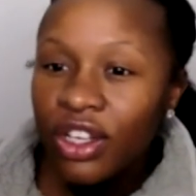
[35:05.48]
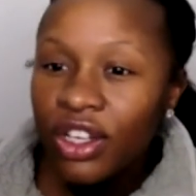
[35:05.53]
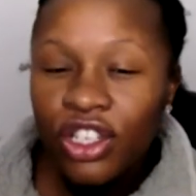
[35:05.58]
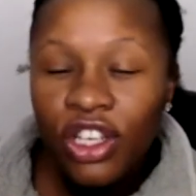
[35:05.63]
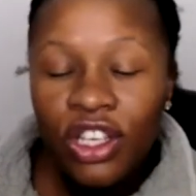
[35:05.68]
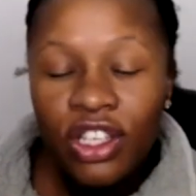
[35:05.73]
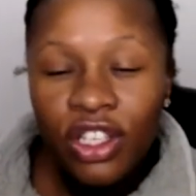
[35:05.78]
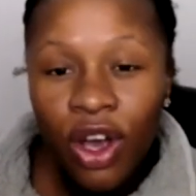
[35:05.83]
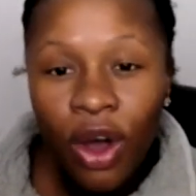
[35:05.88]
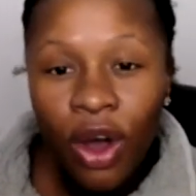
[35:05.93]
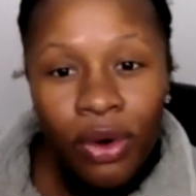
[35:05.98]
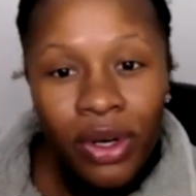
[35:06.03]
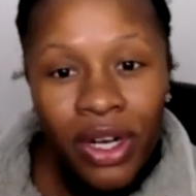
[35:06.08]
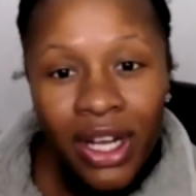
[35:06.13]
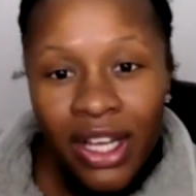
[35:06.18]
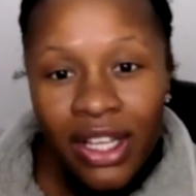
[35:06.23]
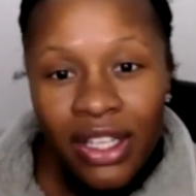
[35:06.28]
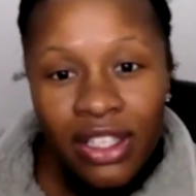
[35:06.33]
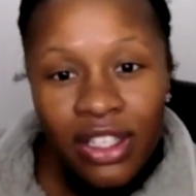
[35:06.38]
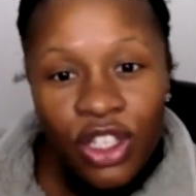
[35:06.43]
She told
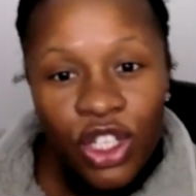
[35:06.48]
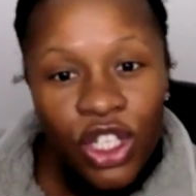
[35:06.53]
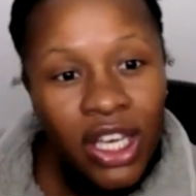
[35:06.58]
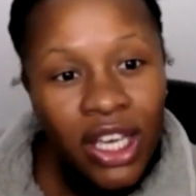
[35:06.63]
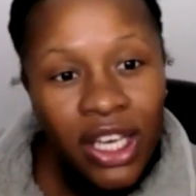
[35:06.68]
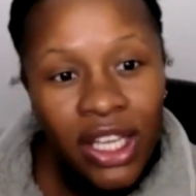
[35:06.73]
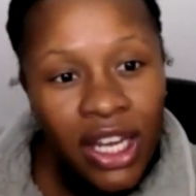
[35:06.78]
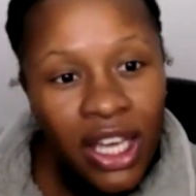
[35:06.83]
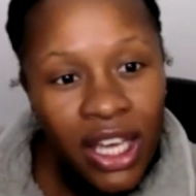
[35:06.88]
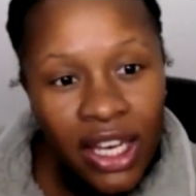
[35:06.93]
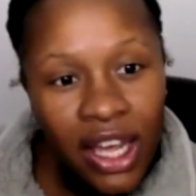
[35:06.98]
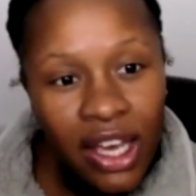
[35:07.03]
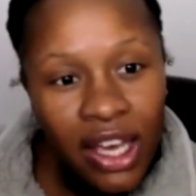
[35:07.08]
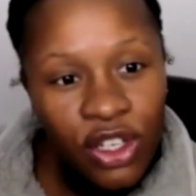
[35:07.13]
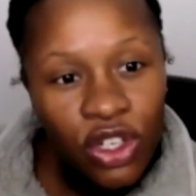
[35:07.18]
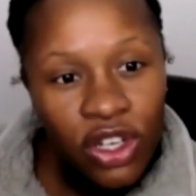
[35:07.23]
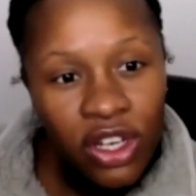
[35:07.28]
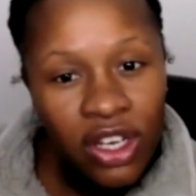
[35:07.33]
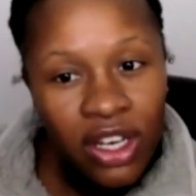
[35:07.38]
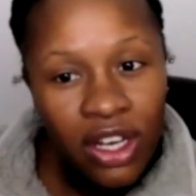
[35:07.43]
us she need
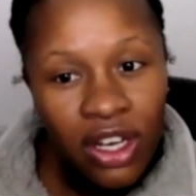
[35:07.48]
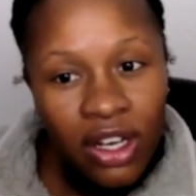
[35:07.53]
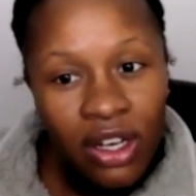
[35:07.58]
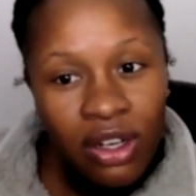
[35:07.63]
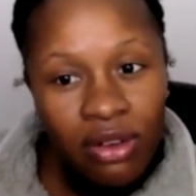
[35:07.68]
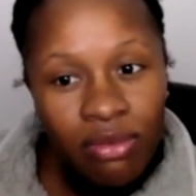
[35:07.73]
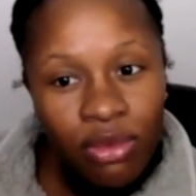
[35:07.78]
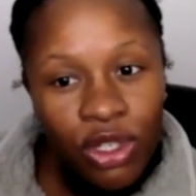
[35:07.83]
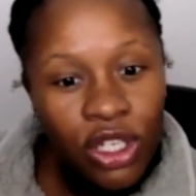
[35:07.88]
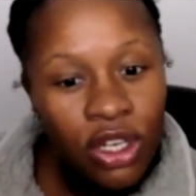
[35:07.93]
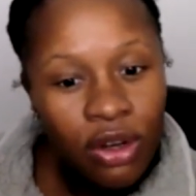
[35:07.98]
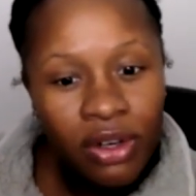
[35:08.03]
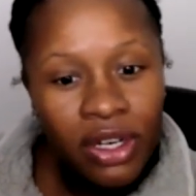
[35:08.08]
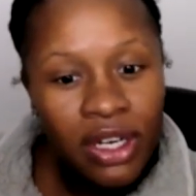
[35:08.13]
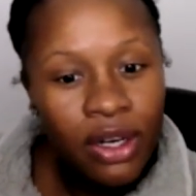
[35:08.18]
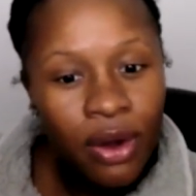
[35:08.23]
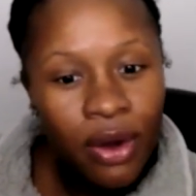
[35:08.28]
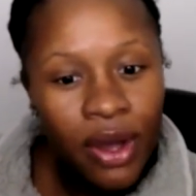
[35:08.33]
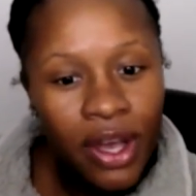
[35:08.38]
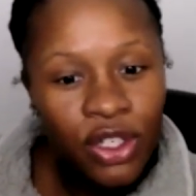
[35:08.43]
extra income. She don't
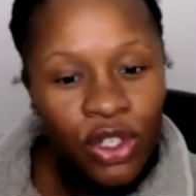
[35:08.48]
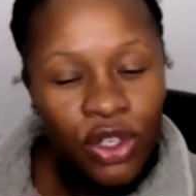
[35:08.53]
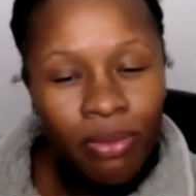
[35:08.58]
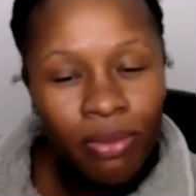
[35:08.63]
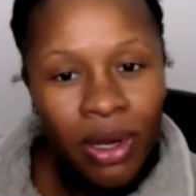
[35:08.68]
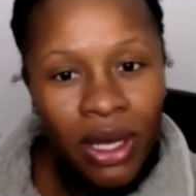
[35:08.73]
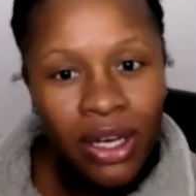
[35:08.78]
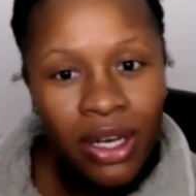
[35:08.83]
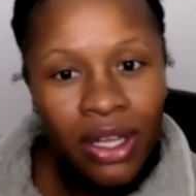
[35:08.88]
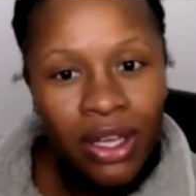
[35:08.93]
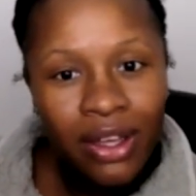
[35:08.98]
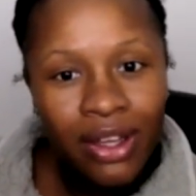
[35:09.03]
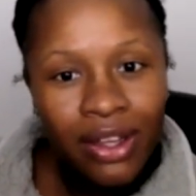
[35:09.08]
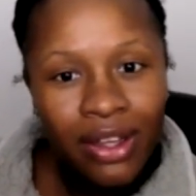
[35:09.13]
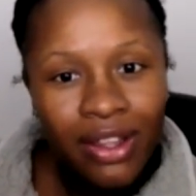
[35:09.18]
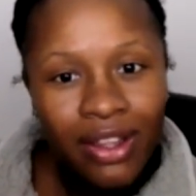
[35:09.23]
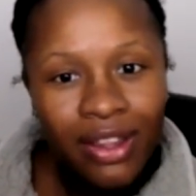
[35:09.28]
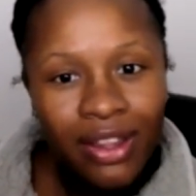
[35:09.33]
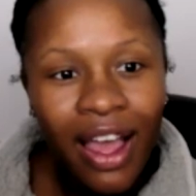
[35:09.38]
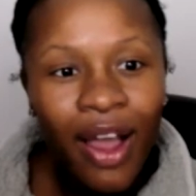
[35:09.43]
need no extra money.
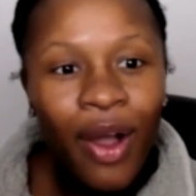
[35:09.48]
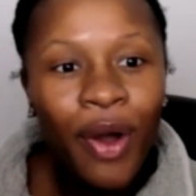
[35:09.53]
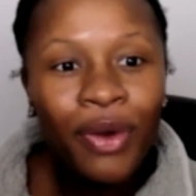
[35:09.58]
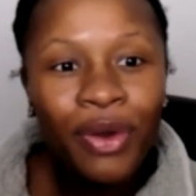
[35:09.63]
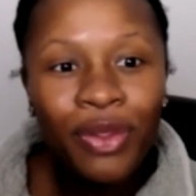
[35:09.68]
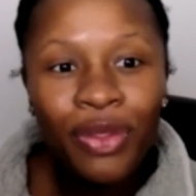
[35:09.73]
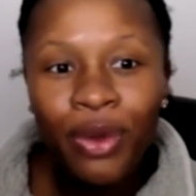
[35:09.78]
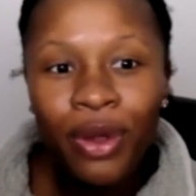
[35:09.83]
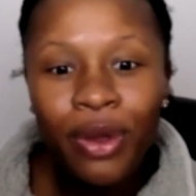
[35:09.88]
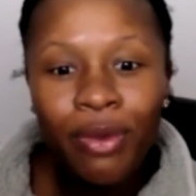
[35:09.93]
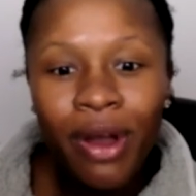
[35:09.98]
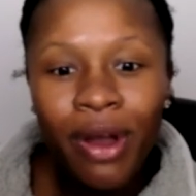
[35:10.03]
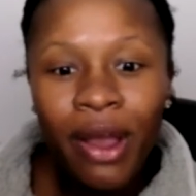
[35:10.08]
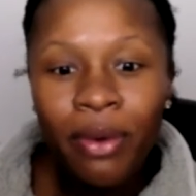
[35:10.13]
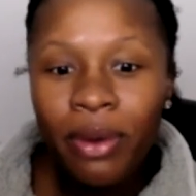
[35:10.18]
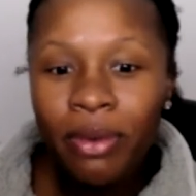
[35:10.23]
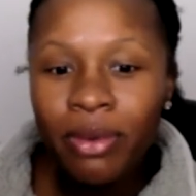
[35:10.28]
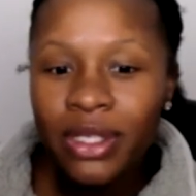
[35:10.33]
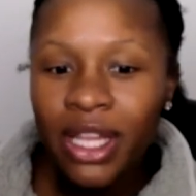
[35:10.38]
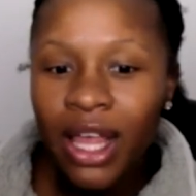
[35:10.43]
Like, on the
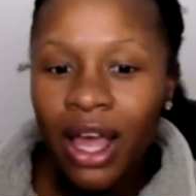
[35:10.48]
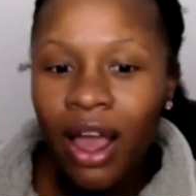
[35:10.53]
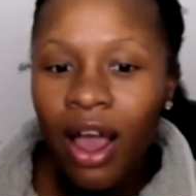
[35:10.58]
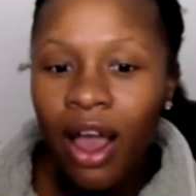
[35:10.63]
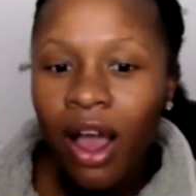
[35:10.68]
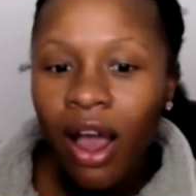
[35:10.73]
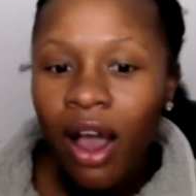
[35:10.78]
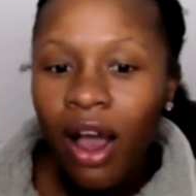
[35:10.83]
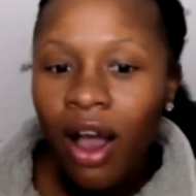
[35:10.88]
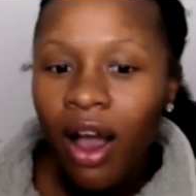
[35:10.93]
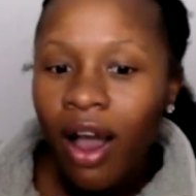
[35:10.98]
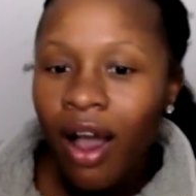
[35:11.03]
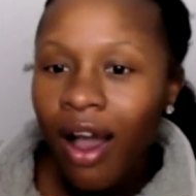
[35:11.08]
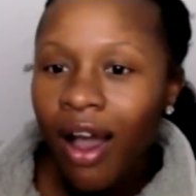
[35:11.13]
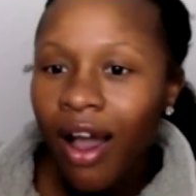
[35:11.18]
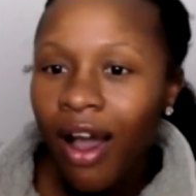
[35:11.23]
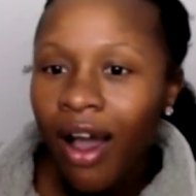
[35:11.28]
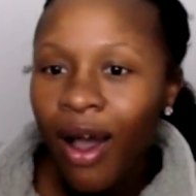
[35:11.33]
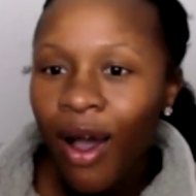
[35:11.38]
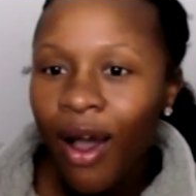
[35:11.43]
three-way, we was like,
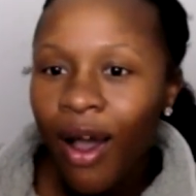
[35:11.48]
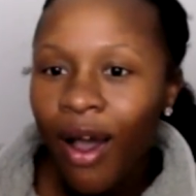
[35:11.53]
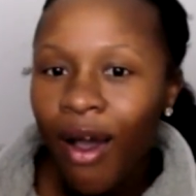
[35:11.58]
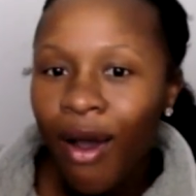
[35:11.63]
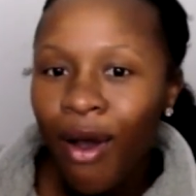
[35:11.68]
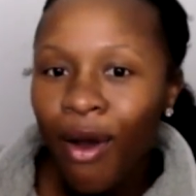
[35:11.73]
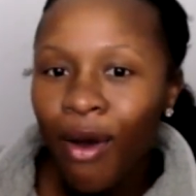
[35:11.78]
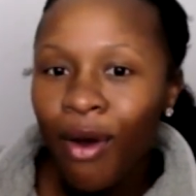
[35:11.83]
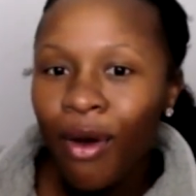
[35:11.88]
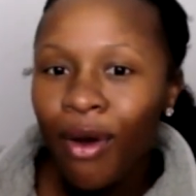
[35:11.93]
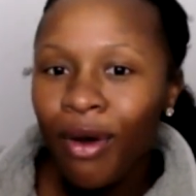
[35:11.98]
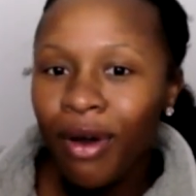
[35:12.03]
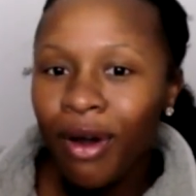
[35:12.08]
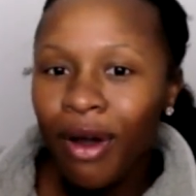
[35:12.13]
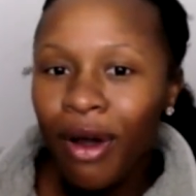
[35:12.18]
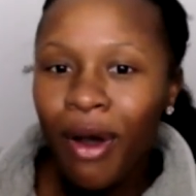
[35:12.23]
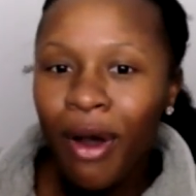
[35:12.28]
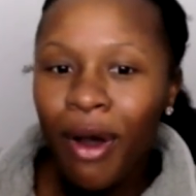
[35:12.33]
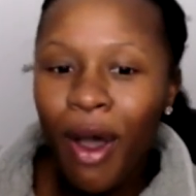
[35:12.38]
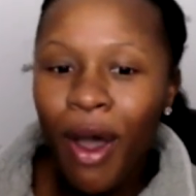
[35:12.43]

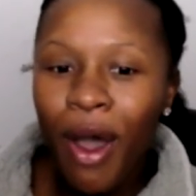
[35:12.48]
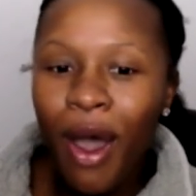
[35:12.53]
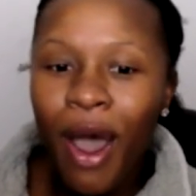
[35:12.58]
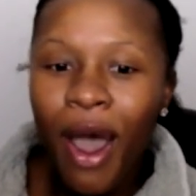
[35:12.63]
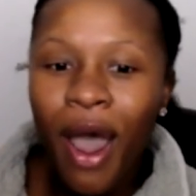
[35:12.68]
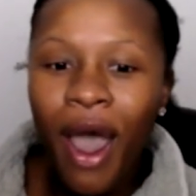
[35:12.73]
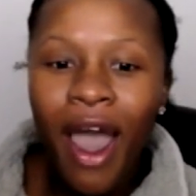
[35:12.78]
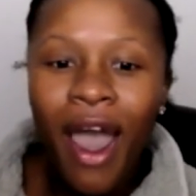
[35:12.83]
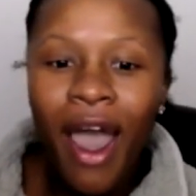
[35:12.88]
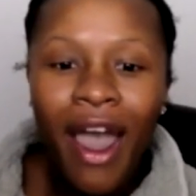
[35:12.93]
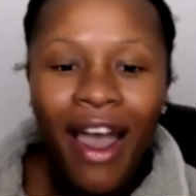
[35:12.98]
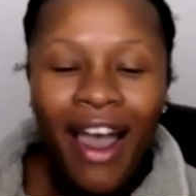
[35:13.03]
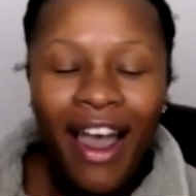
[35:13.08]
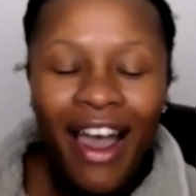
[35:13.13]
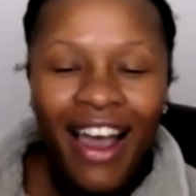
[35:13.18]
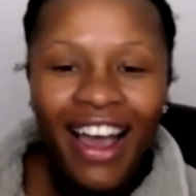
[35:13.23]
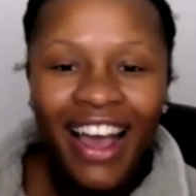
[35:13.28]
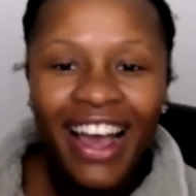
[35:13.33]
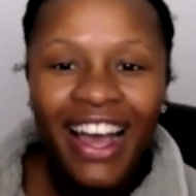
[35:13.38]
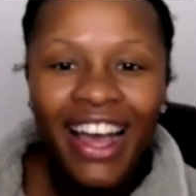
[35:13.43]
oh,
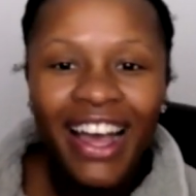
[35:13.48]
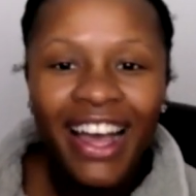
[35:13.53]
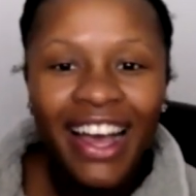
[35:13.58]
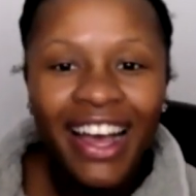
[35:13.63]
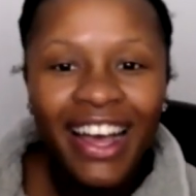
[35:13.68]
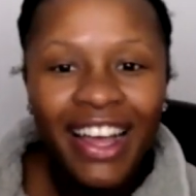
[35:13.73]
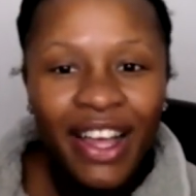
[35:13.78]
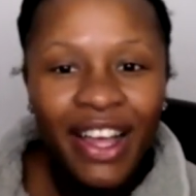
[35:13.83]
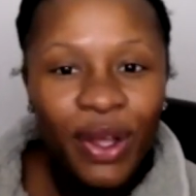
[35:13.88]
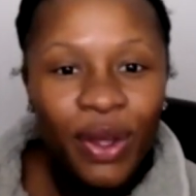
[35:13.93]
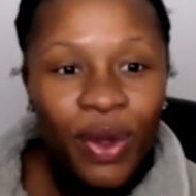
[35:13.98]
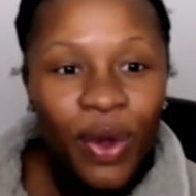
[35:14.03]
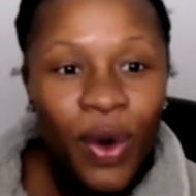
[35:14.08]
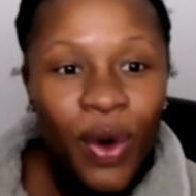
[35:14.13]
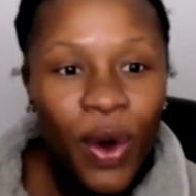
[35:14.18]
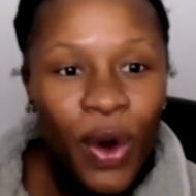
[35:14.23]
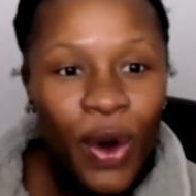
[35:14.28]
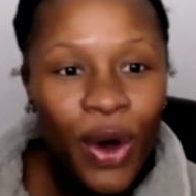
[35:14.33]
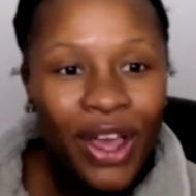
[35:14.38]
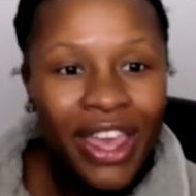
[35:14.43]
okay.
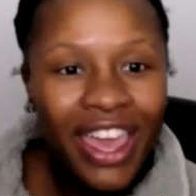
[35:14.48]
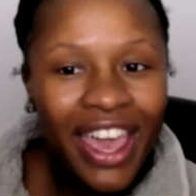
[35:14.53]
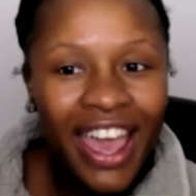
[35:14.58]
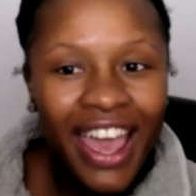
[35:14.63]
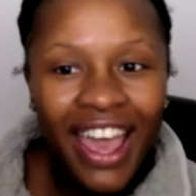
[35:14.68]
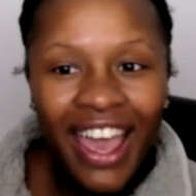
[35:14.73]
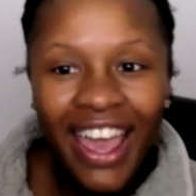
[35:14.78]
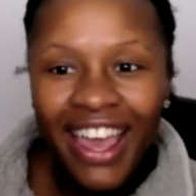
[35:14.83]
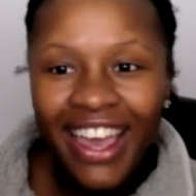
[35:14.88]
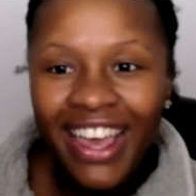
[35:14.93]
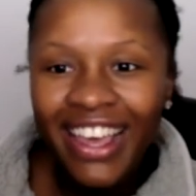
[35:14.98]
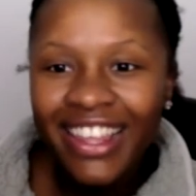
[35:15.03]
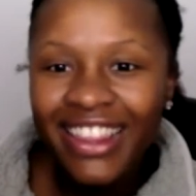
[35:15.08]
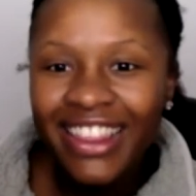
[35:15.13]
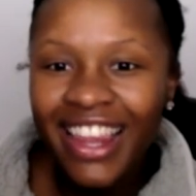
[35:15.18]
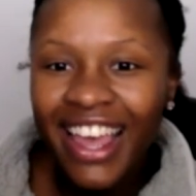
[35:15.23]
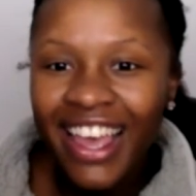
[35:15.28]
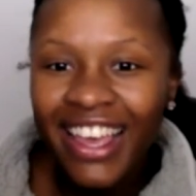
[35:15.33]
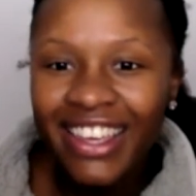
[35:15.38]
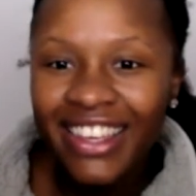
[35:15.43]

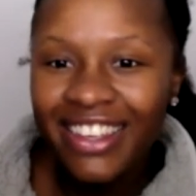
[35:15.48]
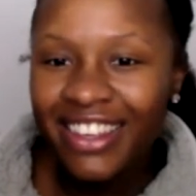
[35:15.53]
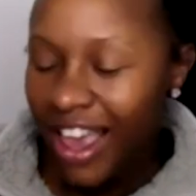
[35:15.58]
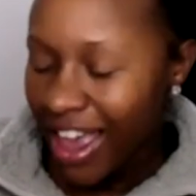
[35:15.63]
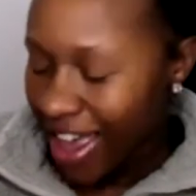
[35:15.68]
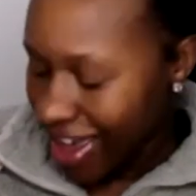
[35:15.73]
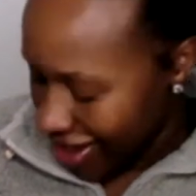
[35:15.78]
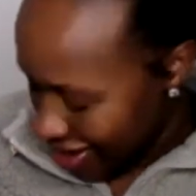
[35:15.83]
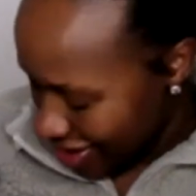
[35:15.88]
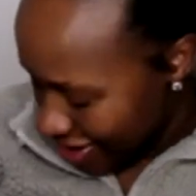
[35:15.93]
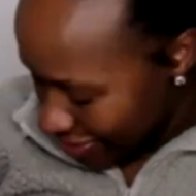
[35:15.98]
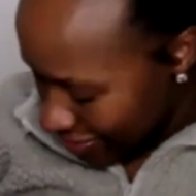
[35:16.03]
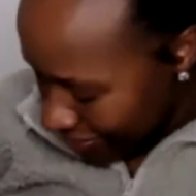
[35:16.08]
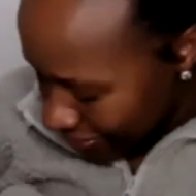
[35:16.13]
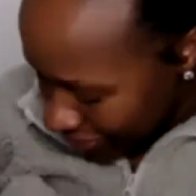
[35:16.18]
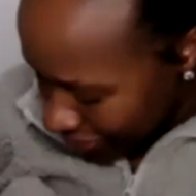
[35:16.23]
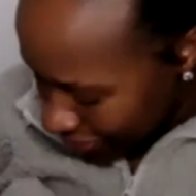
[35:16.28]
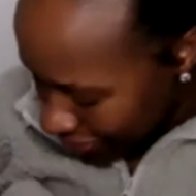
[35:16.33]
Like, yeah,